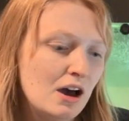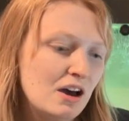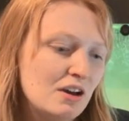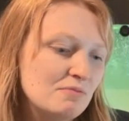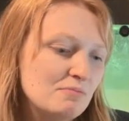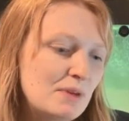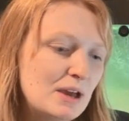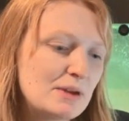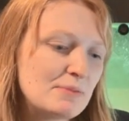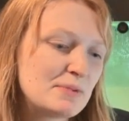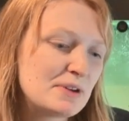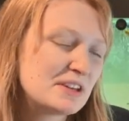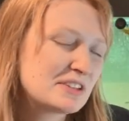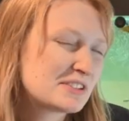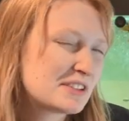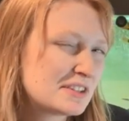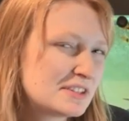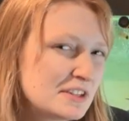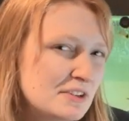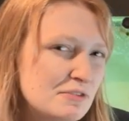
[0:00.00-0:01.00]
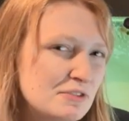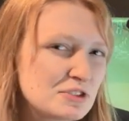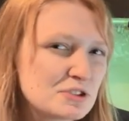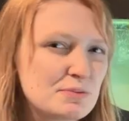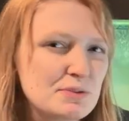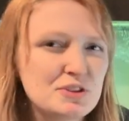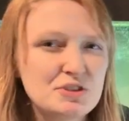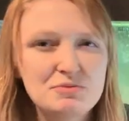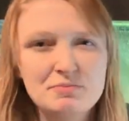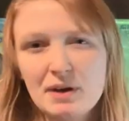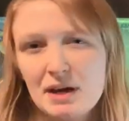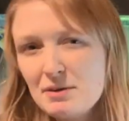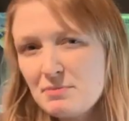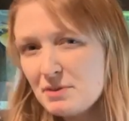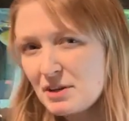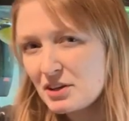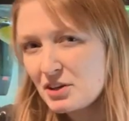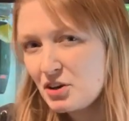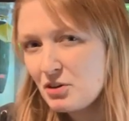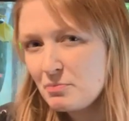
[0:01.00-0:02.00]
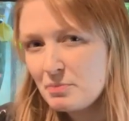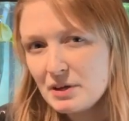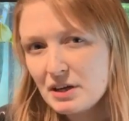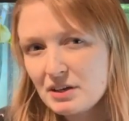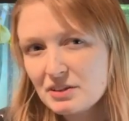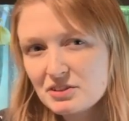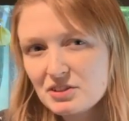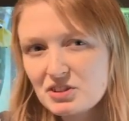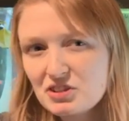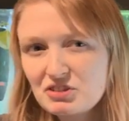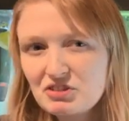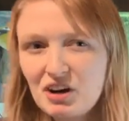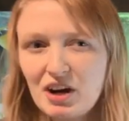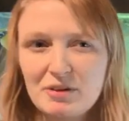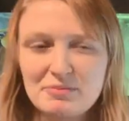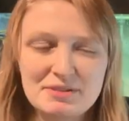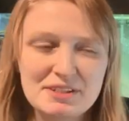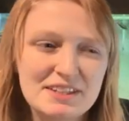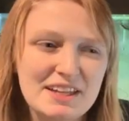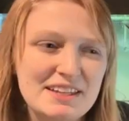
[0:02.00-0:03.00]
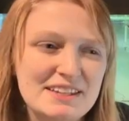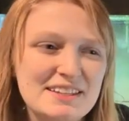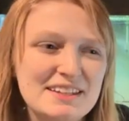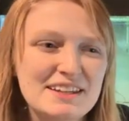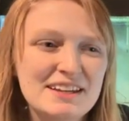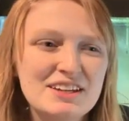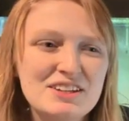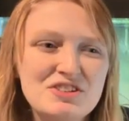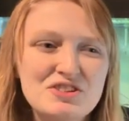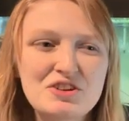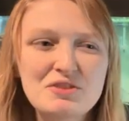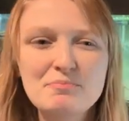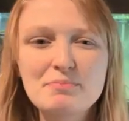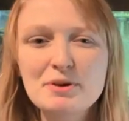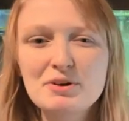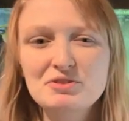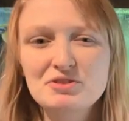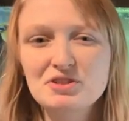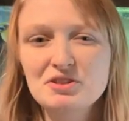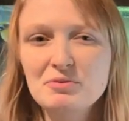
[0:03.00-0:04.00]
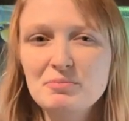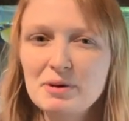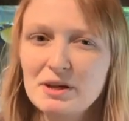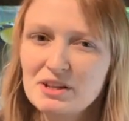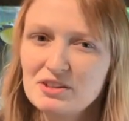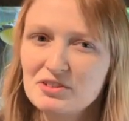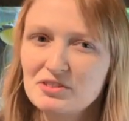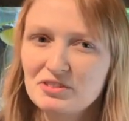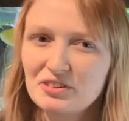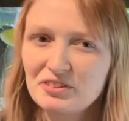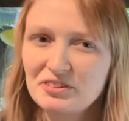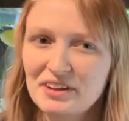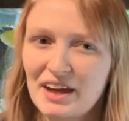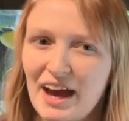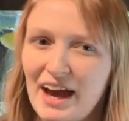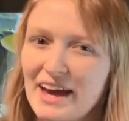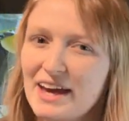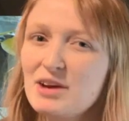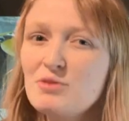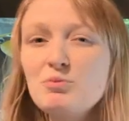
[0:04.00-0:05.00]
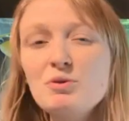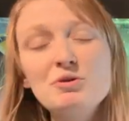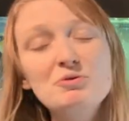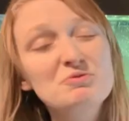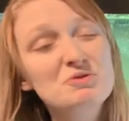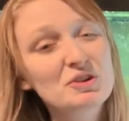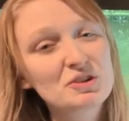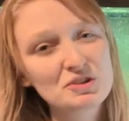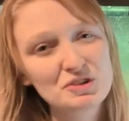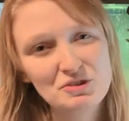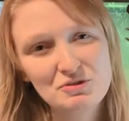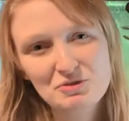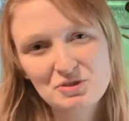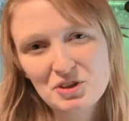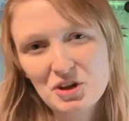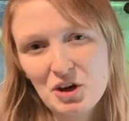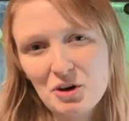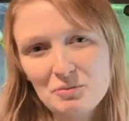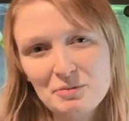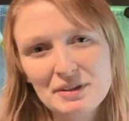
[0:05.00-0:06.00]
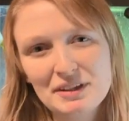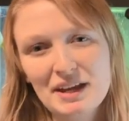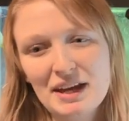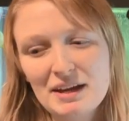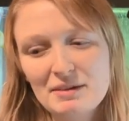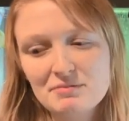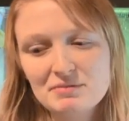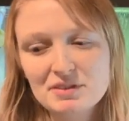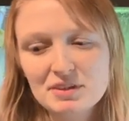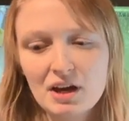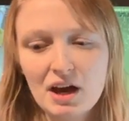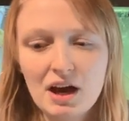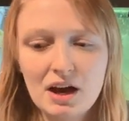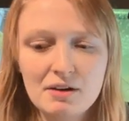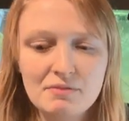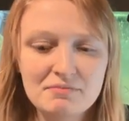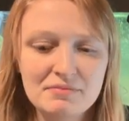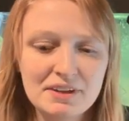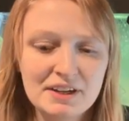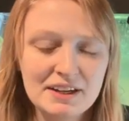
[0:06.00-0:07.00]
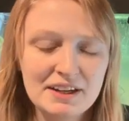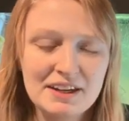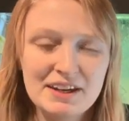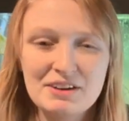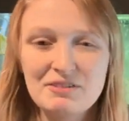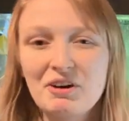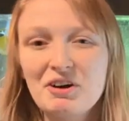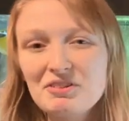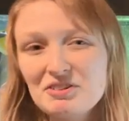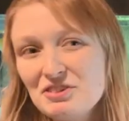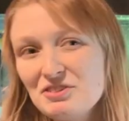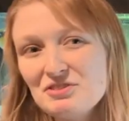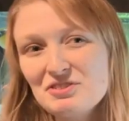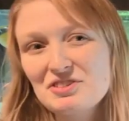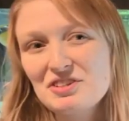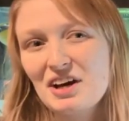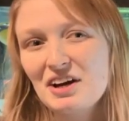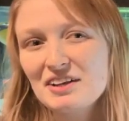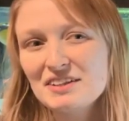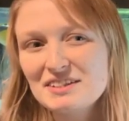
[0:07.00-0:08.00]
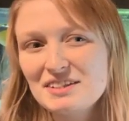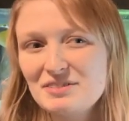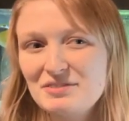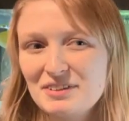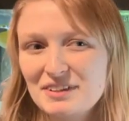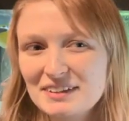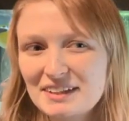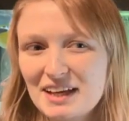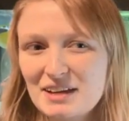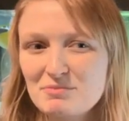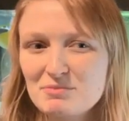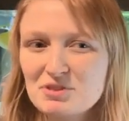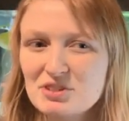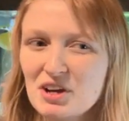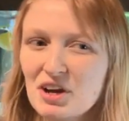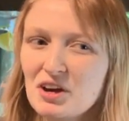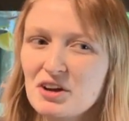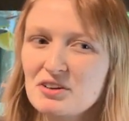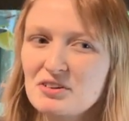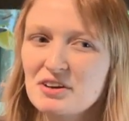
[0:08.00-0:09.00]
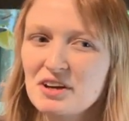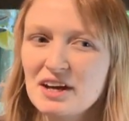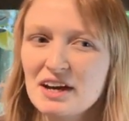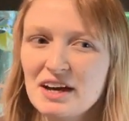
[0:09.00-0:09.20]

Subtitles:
maybe it's a different species, maybe it could be undescribed, and then you can build an opinion on that. It will not use common names, it won't use scientific names, so